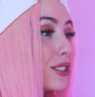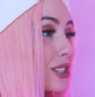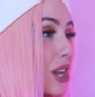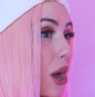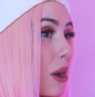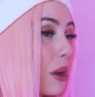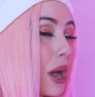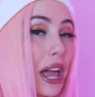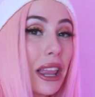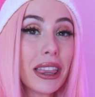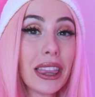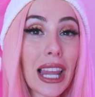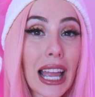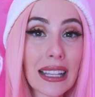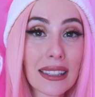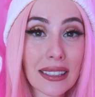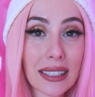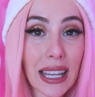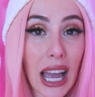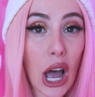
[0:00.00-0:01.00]
So,
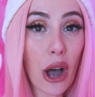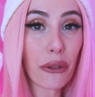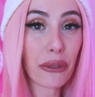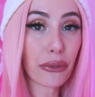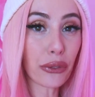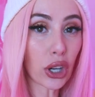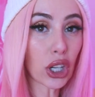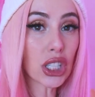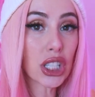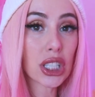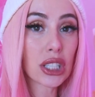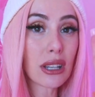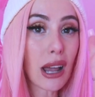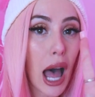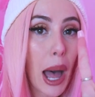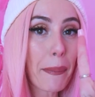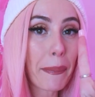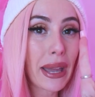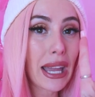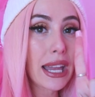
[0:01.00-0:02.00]
let's go. First
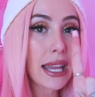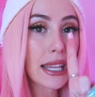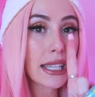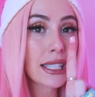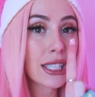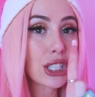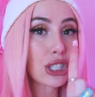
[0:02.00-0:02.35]
stop is